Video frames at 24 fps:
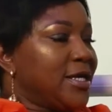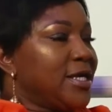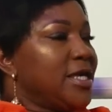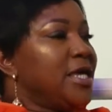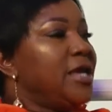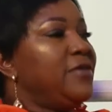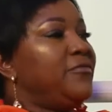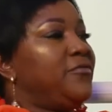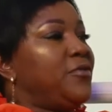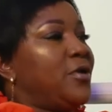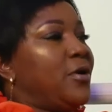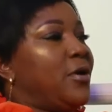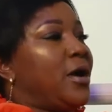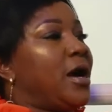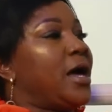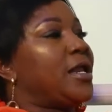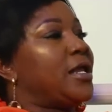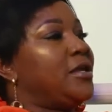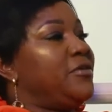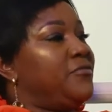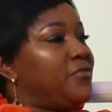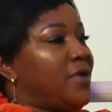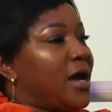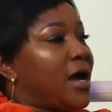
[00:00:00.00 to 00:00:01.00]
If you are
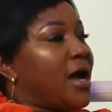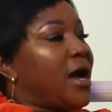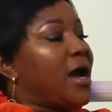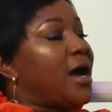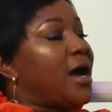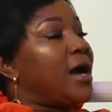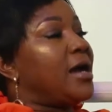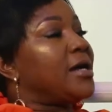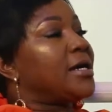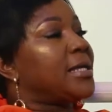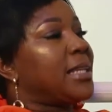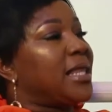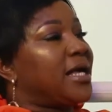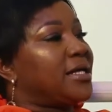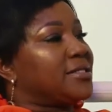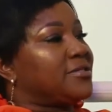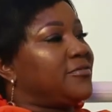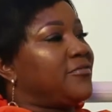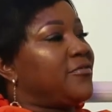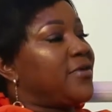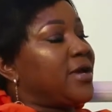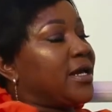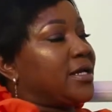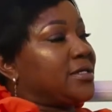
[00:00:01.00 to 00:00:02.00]
if you are hourglass,
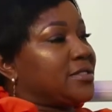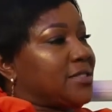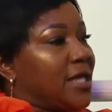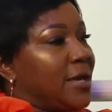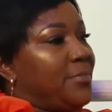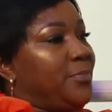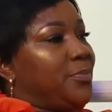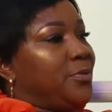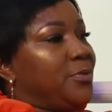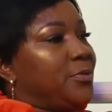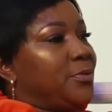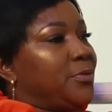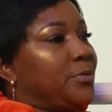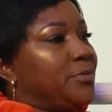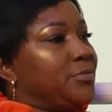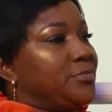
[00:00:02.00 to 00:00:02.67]
for example,